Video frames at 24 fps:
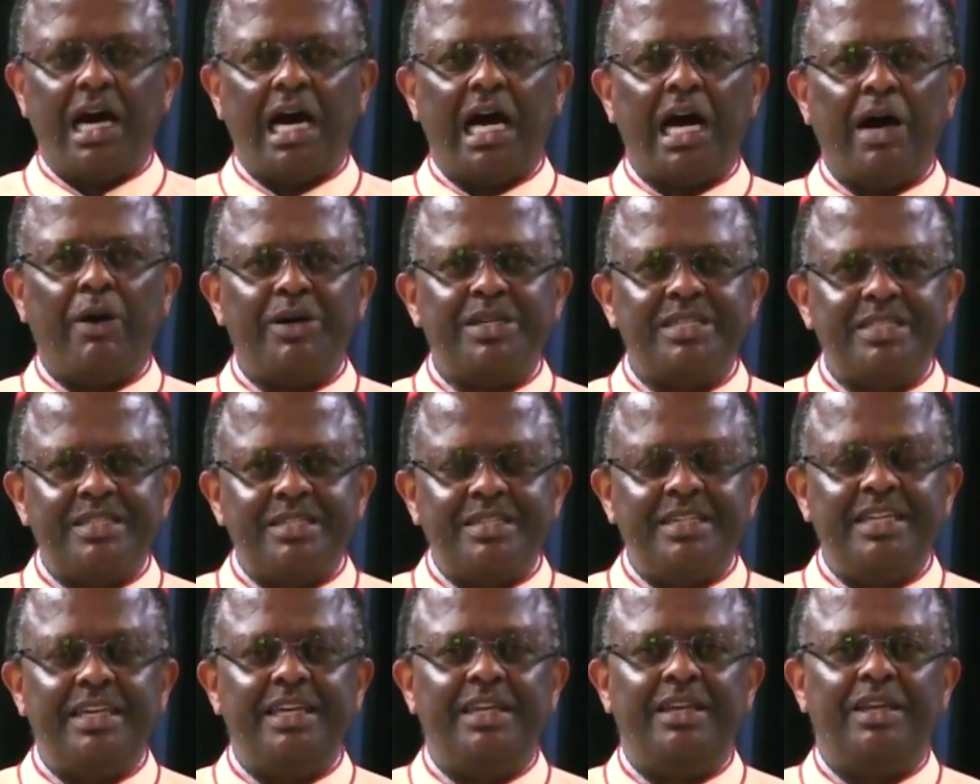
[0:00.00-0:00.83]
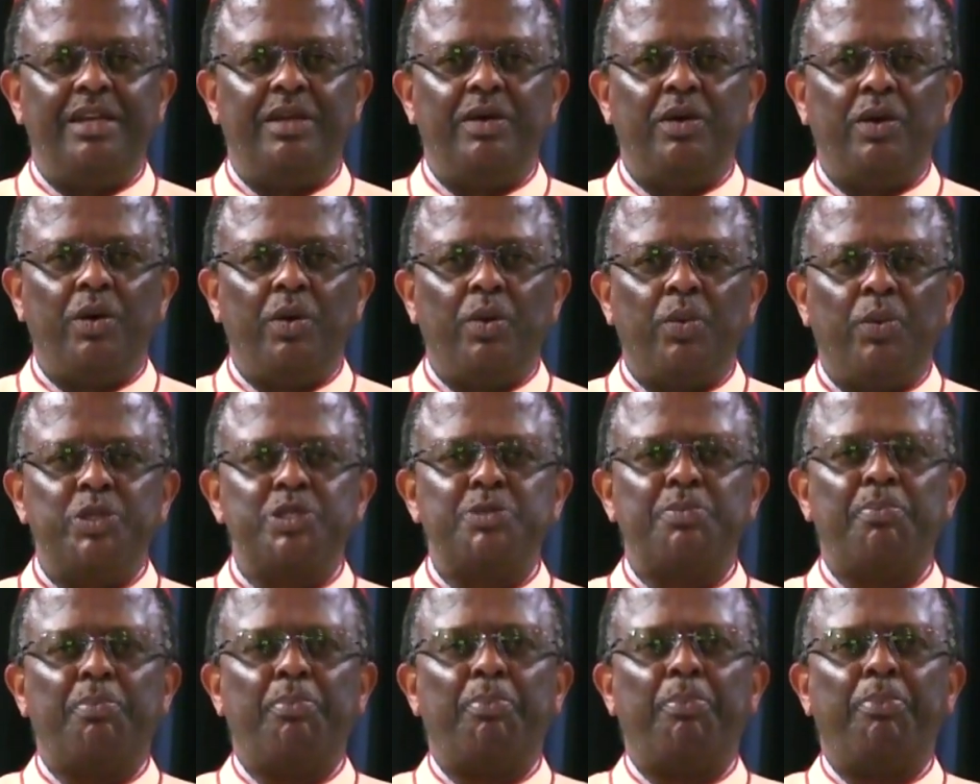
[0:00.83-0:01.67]
Our sin
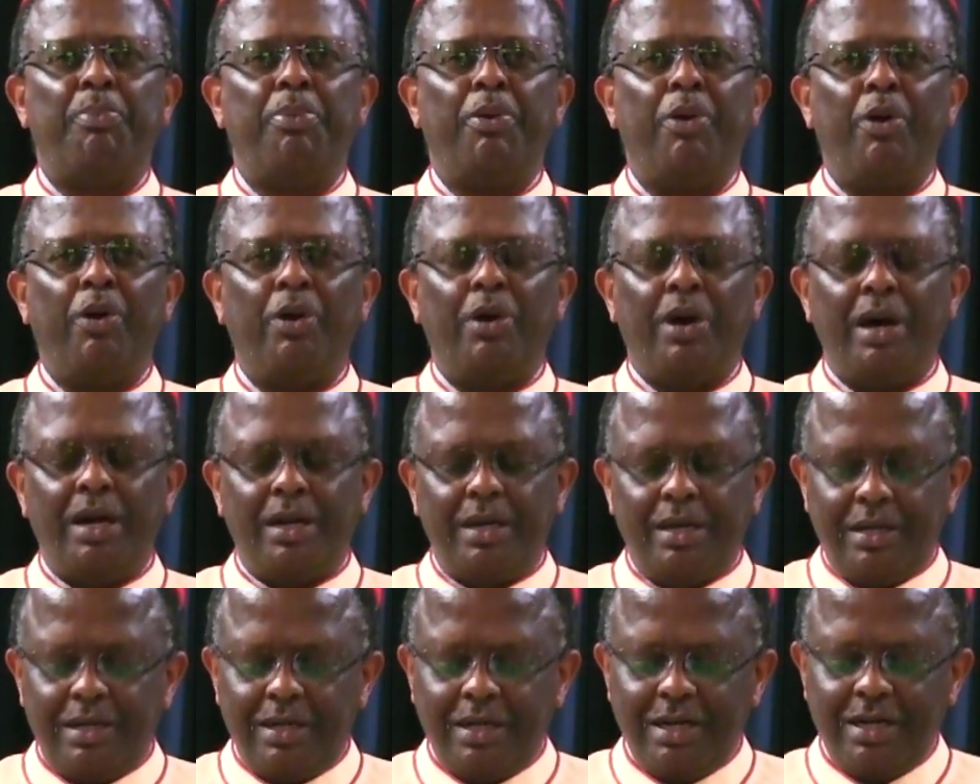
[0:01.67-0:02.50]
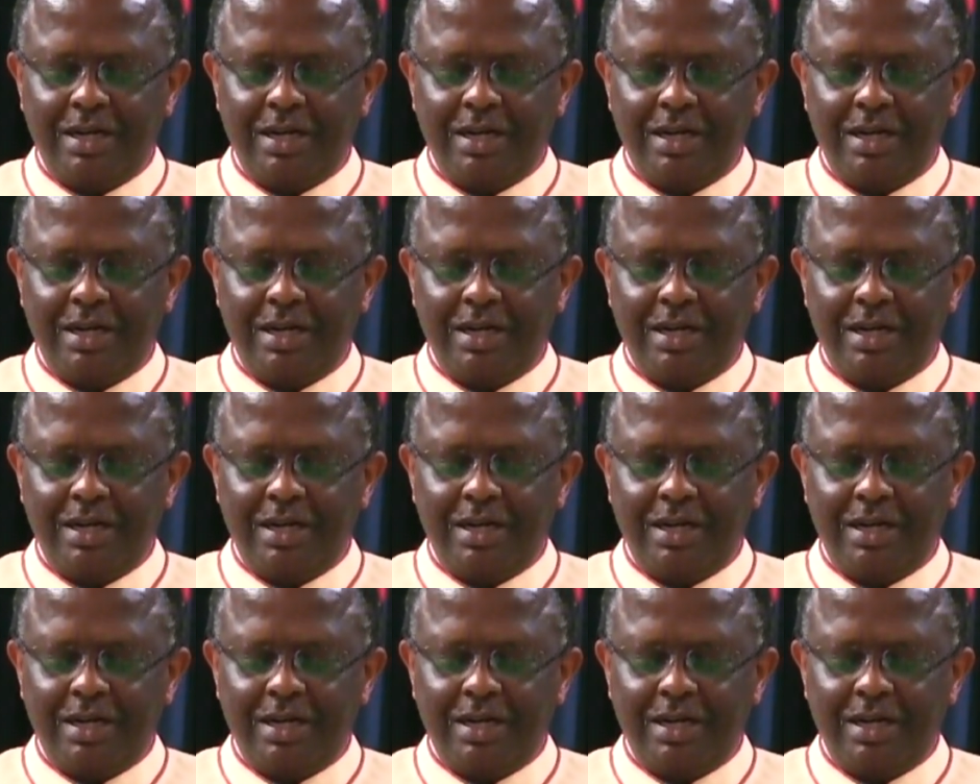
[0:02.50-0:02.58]
was poured